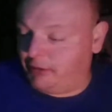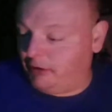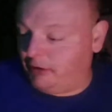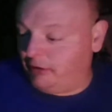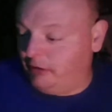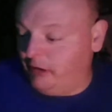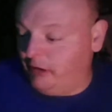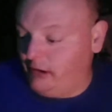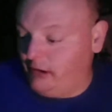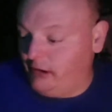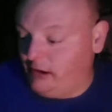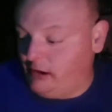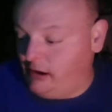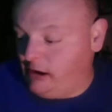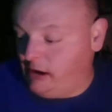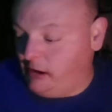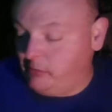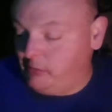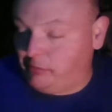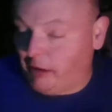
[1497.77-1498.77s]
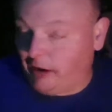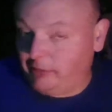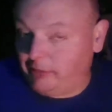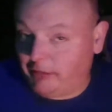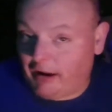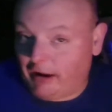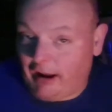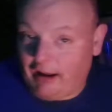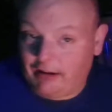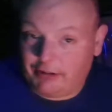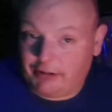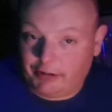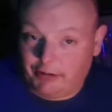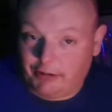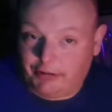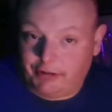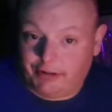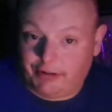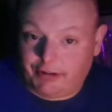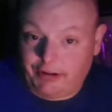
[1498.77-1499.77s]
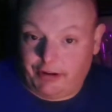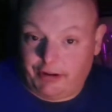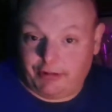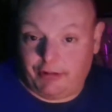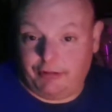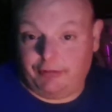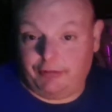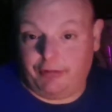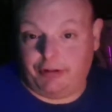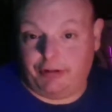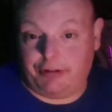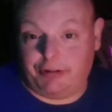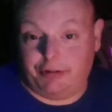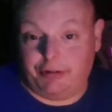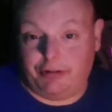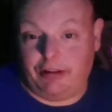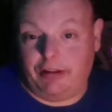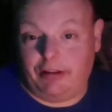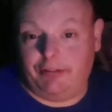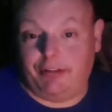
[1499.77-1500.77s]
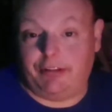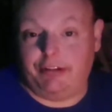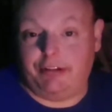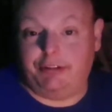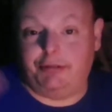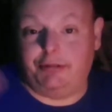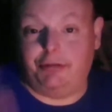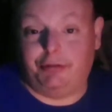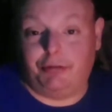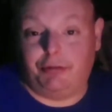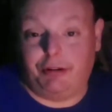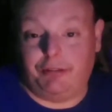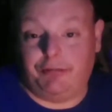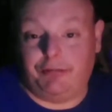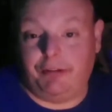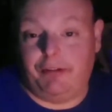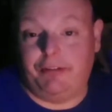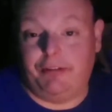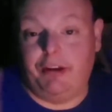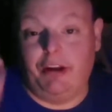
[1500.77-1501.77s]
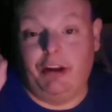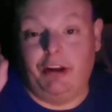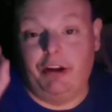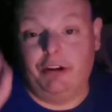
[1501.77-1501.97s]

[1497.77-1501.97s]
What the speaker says: So, but my eye surgery is scheduled for June 11th and June 25th.